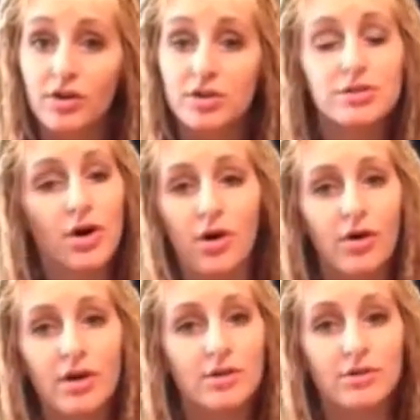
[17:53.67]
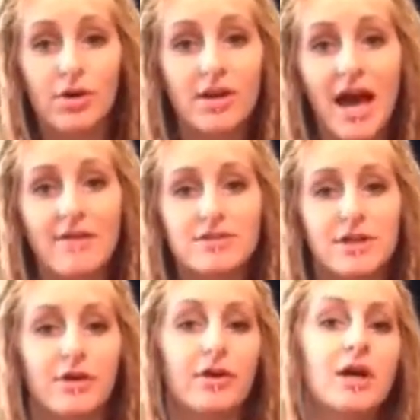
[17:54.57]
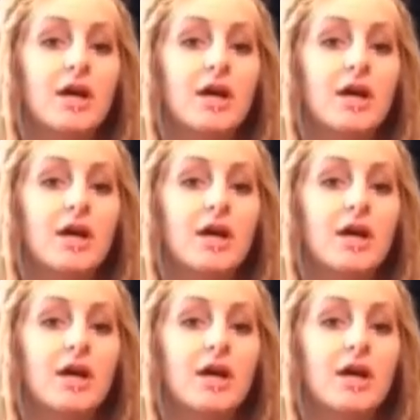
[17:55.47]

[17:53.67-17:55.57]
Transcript: You don't have to.